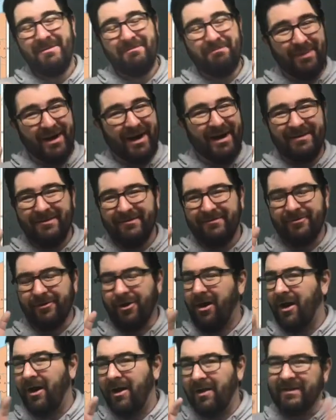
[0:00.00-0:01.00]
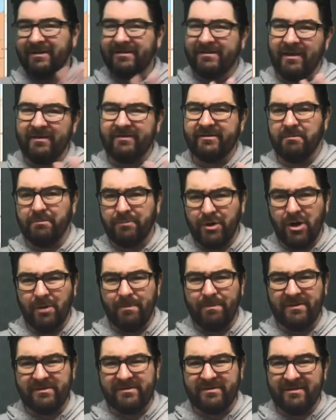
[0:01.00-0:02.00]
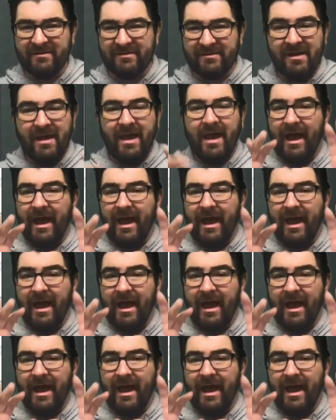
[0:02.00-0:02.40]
But for all intents and purposes,